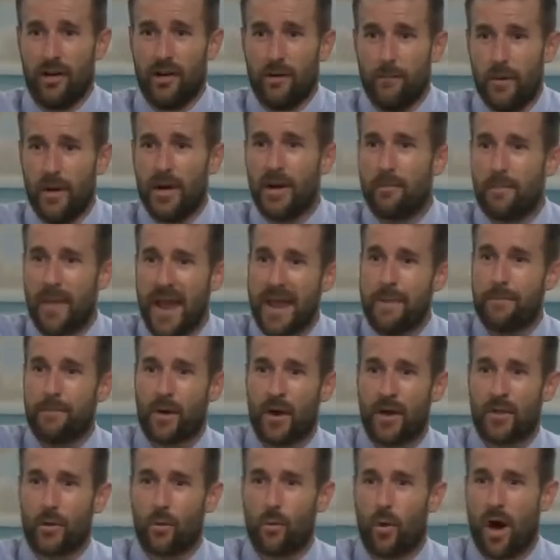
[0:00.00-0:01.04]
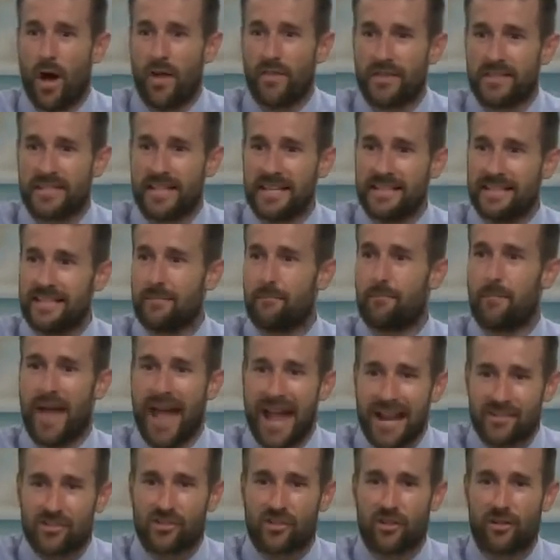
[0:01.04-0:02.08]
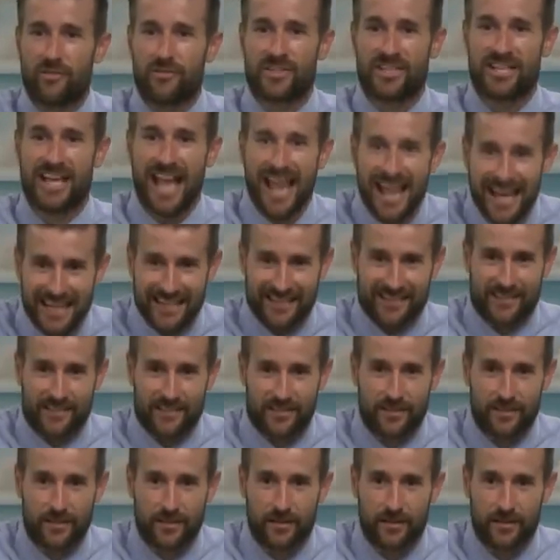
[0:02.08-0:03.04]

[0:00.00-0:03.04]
put a paper on the wall that says he's a bachelor of science?